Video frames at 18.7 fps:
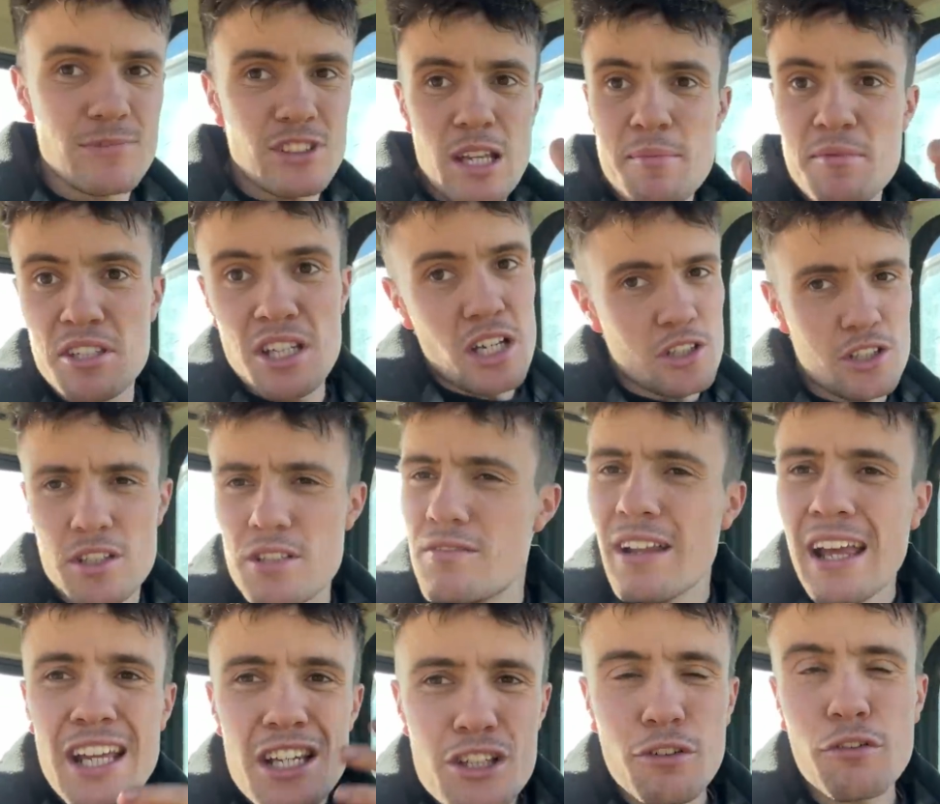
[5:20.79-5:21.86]
Same as us,
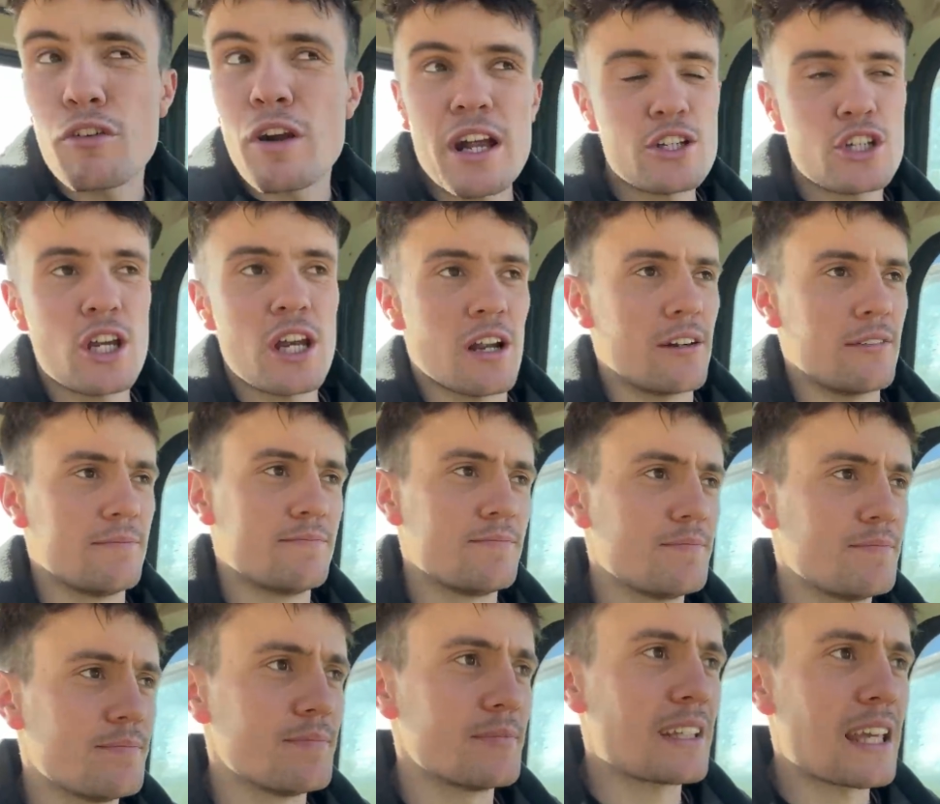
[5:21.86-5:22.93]
nice fresh air.
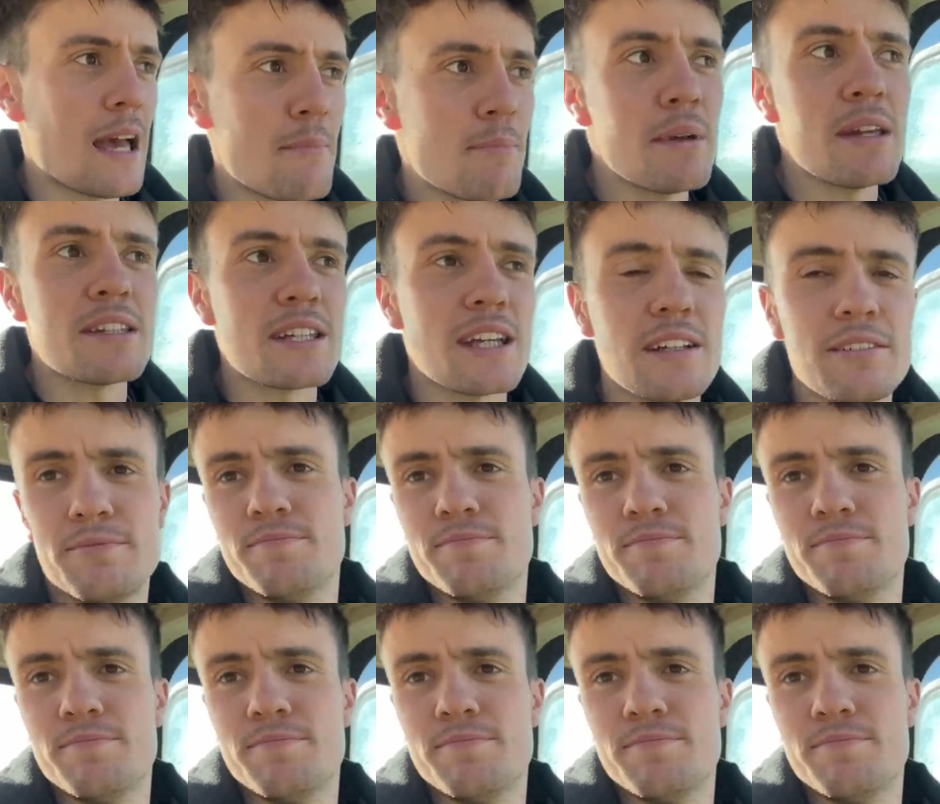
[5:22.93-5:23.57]
Can't beat it.